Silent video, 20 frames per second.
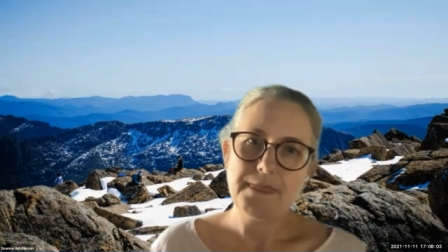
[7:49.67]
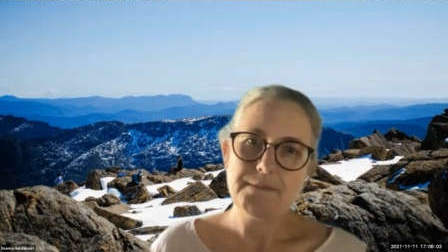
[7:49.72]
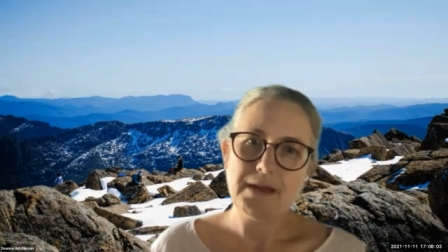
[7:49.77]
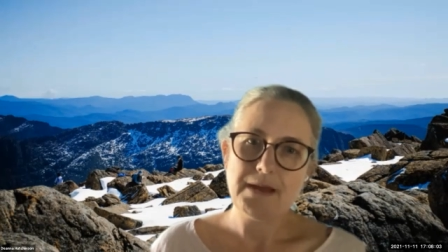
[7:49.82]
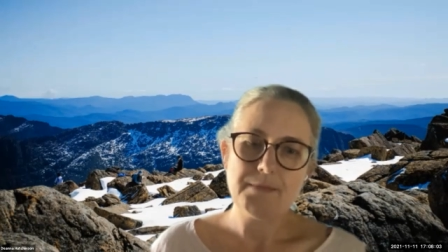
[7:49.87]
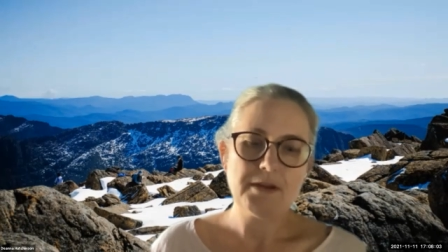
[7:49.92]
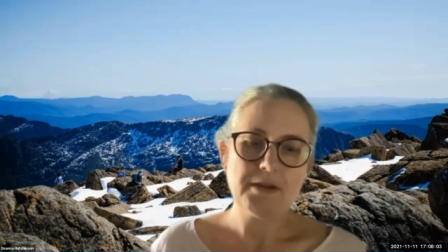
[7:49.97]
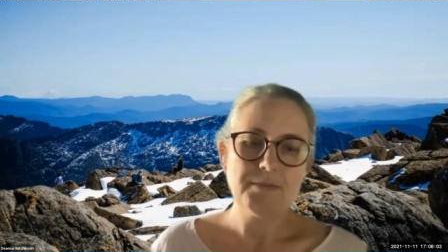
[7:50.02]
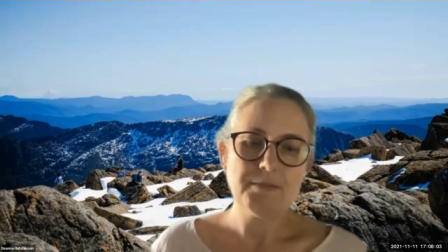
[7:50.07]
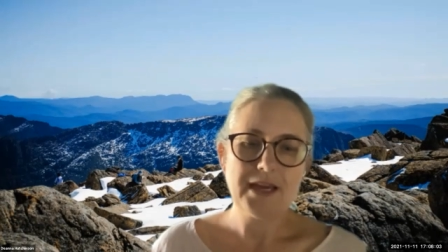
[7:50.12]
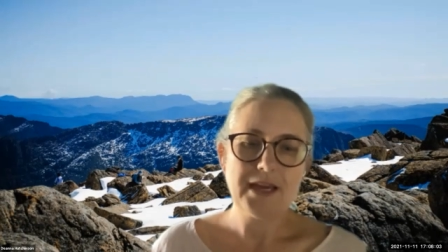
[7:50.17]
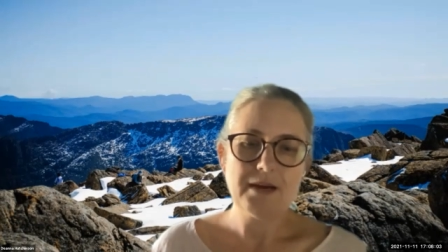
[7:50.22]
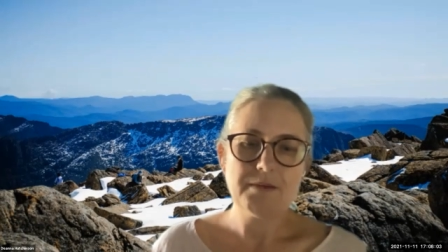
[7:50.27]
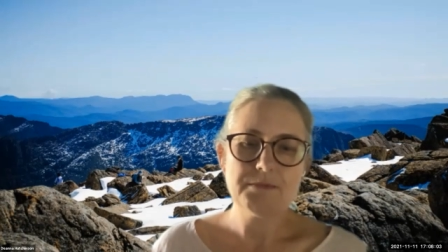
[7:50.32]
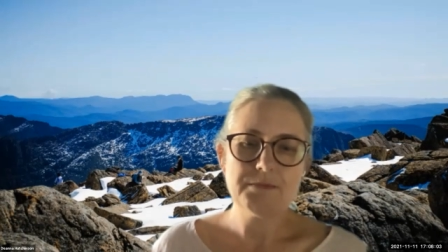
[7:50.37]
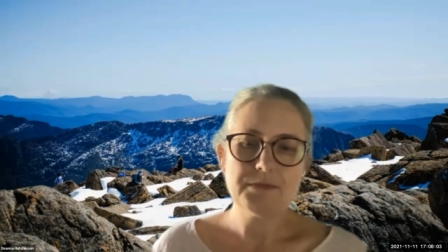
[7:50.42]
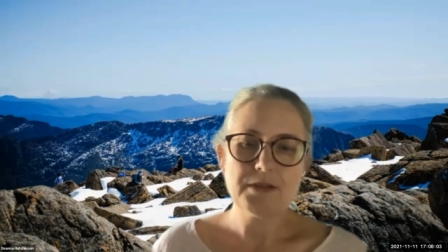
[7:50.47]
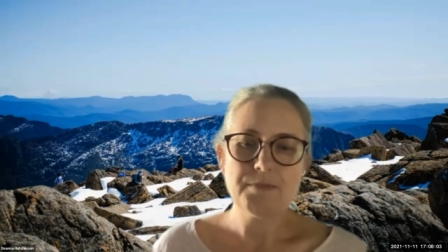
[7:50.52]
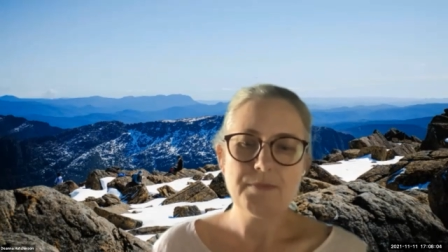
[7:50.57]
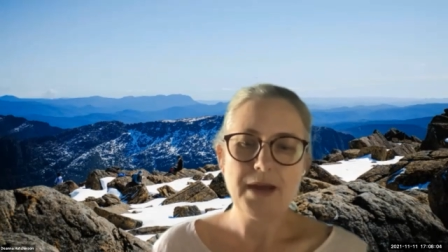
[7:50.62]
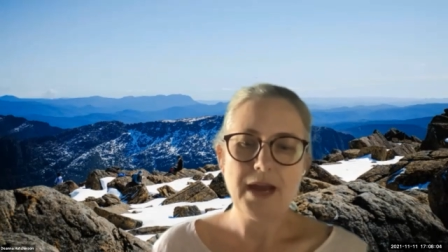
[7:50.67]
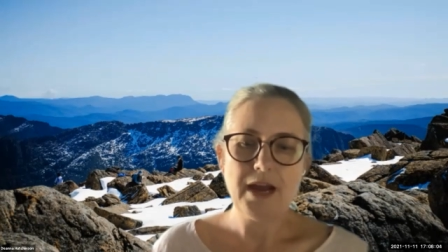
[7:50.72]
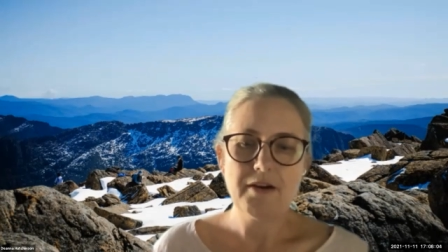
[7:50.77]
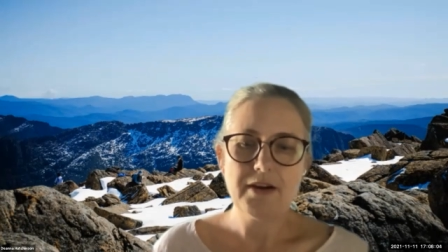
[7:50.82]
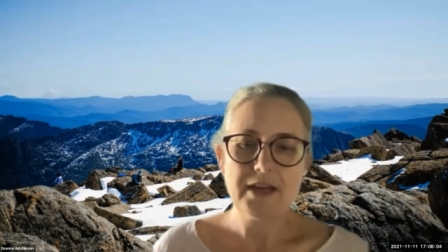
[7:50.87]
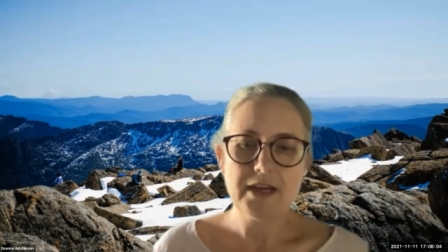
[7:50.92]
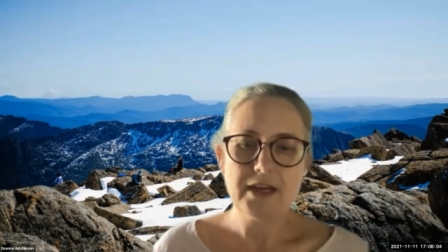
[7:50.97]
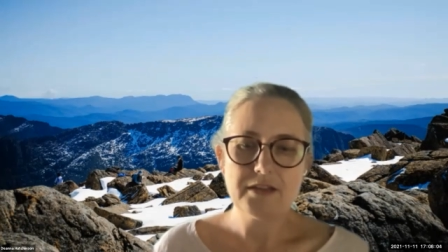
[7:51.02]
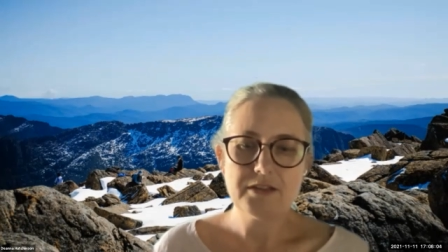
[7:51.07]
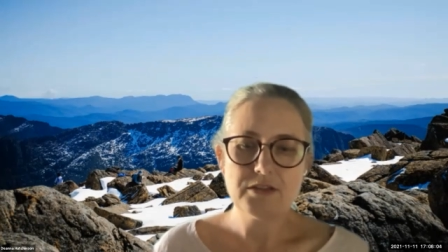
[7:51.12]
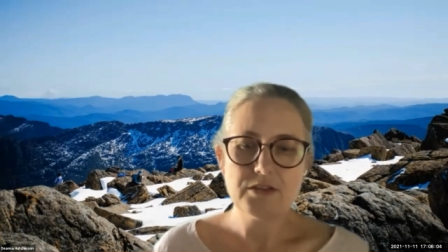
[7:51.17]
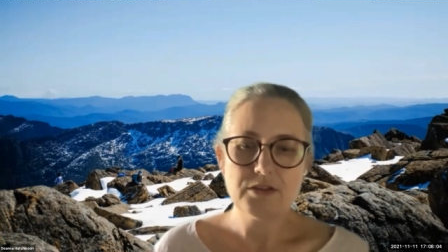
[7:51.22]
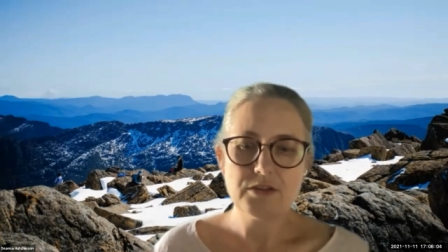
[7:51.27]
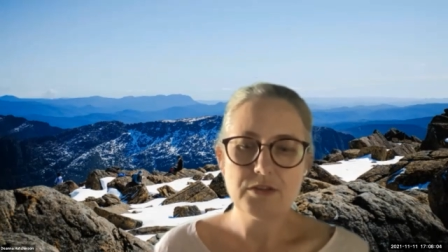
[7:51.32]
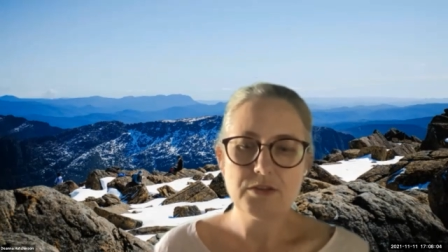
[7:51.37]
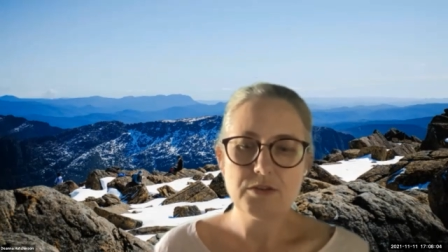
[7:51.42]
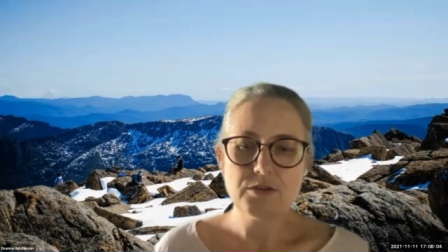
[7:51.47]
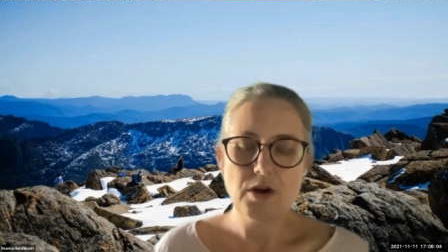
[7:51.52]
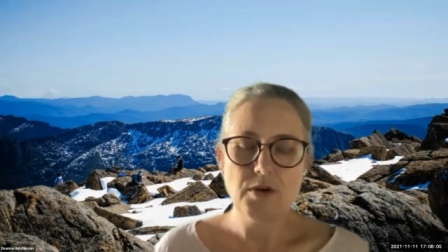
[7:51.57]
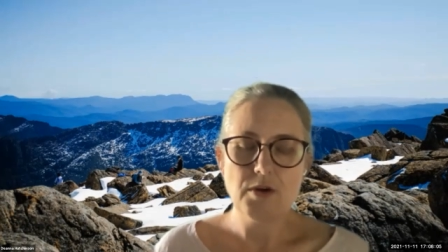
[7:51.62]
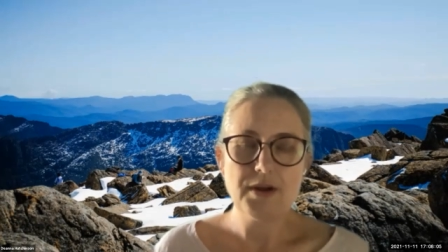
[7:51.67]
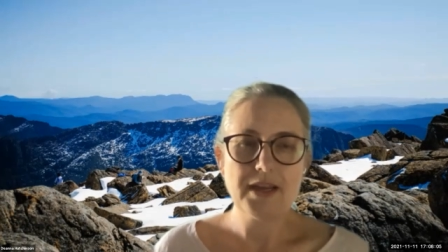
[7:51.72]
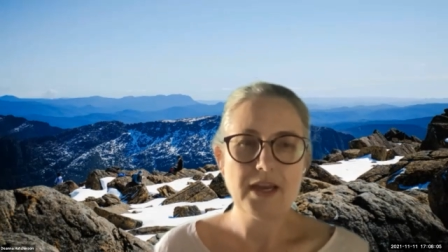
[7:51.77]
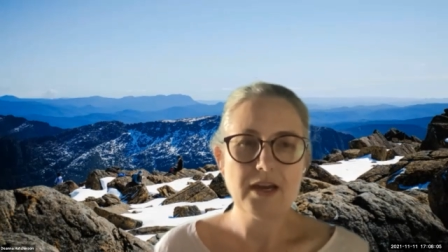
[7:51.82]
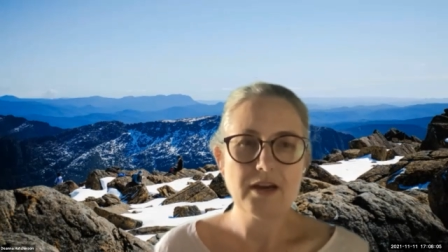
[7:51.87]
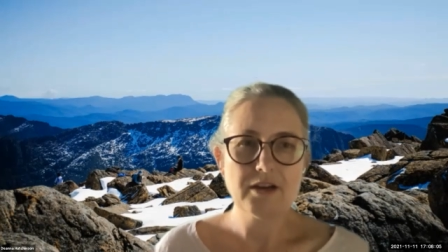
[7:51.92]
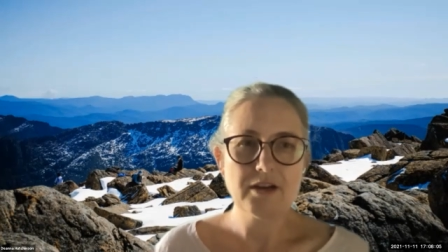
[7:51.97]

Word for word: maybe it becomes a barrier to growing